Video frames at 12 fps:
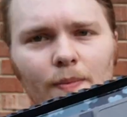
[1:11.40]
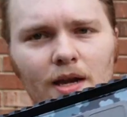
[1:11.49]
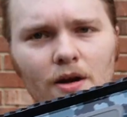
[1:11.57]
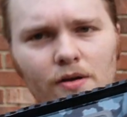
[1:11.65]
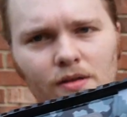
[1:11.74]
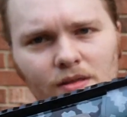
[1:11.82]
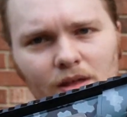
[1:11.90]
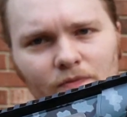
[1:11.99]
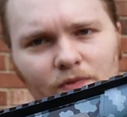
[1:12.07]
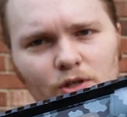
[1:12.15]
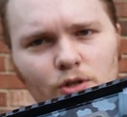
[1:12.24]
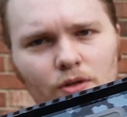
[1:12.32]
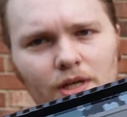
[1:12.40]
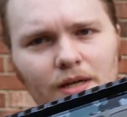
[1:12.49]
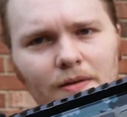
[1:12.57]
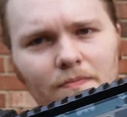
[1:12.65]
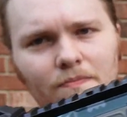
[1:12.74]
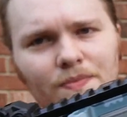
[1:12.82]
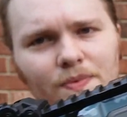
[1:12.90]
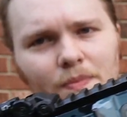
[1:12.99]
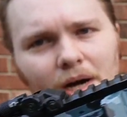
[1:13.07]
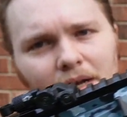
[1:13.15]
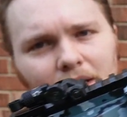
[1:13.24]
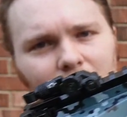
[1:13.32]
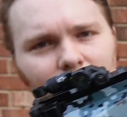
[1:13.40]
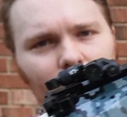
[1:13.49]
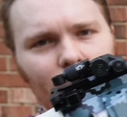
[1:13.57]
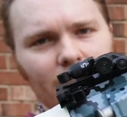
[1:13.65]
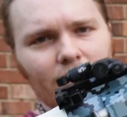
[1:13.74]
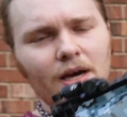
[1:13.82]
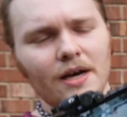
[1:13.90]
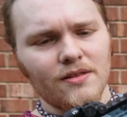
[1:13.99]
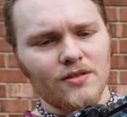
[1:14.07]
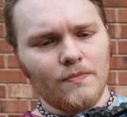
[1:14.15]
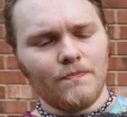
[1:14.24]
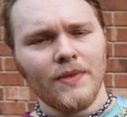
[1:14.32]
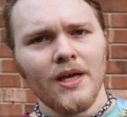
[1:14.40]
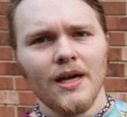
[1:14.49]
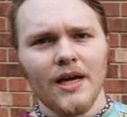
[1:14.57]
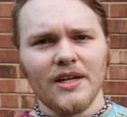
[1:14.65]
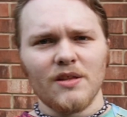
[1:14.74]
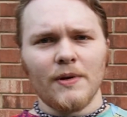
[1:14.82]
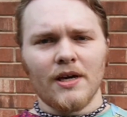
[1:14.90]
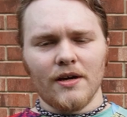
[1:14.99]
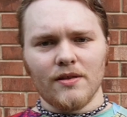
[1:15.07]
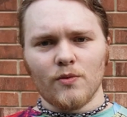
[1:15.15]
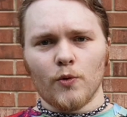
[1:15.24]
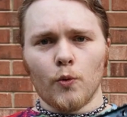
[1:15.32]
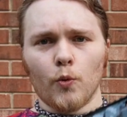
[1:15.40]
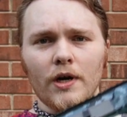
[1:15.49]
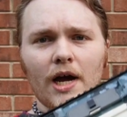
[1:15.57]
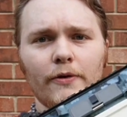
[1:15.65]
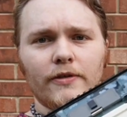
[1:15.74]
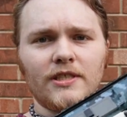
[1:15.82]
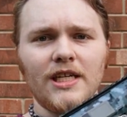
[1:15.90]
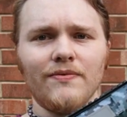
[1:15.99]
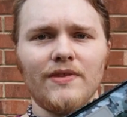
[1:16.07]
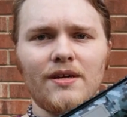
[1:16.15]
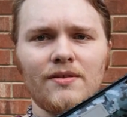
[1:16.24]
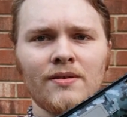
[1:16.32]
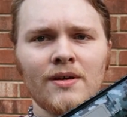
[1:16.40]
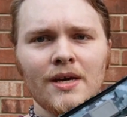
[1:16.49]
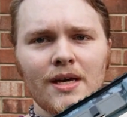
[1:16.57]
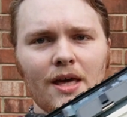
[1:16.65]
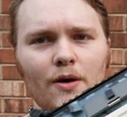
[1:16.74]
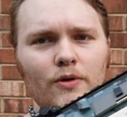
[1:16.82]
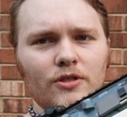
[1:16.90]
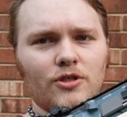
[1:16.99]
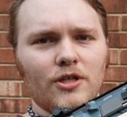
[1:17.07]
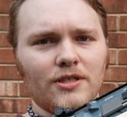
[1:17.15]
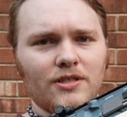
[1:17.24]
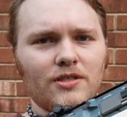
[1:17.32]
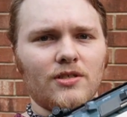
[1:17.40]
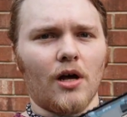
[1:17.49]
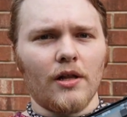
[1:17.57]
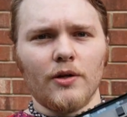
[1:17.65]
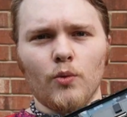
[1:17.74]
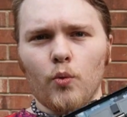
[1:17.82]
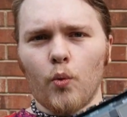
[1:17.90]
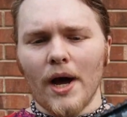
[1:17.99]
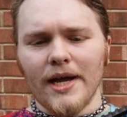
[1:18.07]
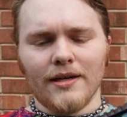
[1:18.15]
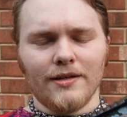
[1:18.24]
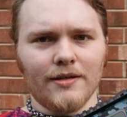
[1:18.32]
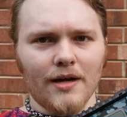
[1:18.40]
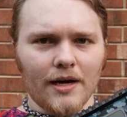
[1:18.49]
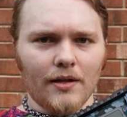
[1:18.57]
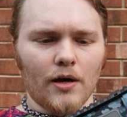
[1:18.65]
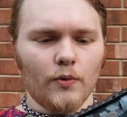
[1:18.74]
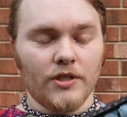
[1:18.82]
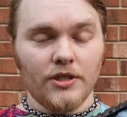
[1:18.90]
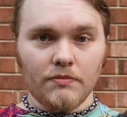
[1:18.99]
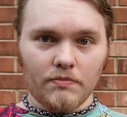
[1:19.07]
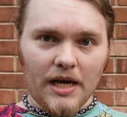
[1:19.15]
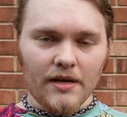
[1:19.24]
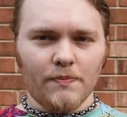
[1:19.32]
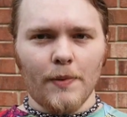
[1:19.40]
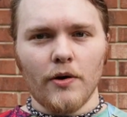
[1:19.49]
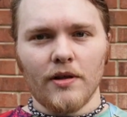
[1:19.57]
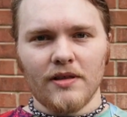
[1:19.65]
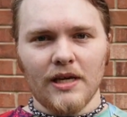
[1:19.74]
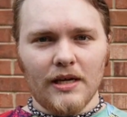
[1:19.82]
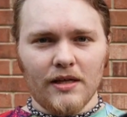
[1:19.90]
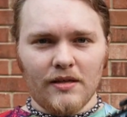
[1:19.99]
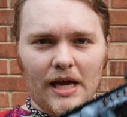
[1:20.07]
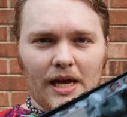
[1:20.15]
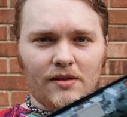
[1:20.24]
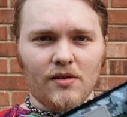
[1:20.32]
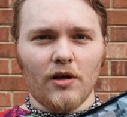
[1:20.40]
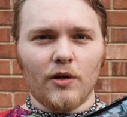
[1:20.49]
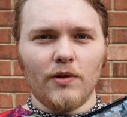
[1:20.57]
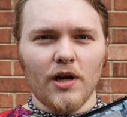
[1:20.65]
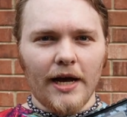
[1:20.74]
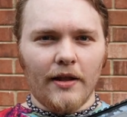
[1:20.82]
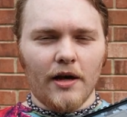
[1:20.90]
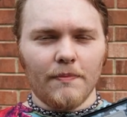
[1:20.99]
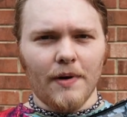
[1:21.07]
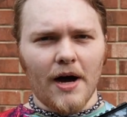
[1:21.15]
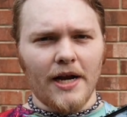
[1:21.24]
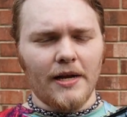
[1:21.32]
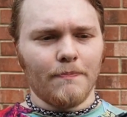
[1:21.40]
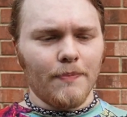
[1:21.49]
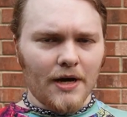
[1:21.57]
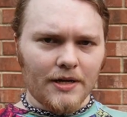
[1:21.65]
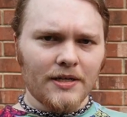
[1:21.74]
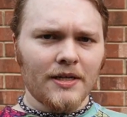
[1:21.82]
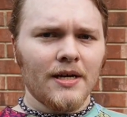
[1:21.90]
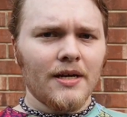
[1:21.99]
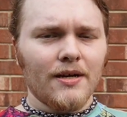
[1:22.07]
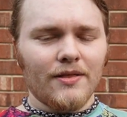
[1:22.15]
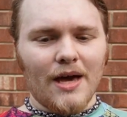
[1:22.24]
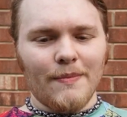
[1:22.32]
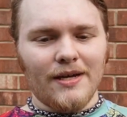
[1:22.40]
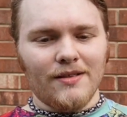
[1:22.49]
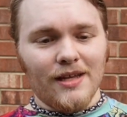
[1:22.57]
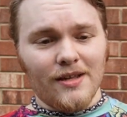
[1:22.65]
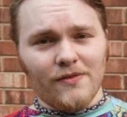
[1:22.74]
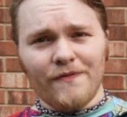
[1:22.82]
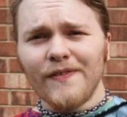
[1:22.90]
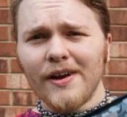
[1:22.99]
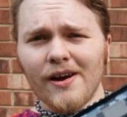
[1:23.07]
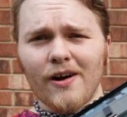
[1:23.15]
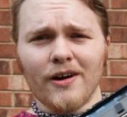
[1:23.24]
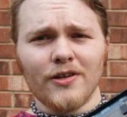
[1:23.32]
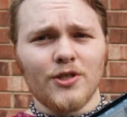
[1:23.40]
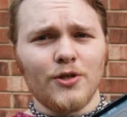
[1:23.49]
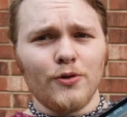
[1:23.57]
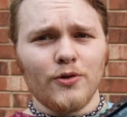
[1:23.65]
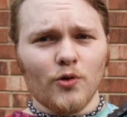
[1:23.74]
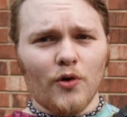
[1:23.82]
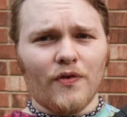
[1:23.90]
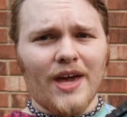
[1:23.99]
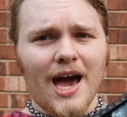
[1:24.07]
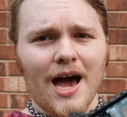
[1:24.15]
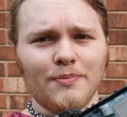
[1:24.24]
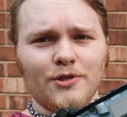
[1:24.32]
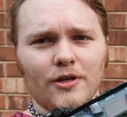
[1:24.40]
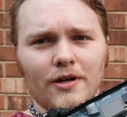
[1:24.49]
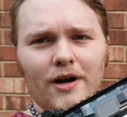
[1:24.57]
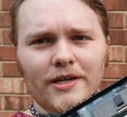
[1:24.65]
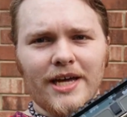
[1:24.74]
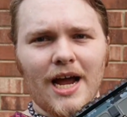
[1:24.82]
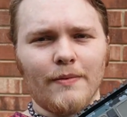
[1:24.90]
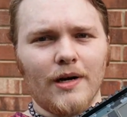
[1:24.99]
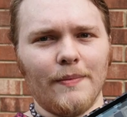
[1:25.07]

You may notice that visually mine is a bit custom, and that's because when I received this, it was just solid white nylon, which that is a bonus. It is a solid nylon body, but that means it is very hard to sort of capture on camera.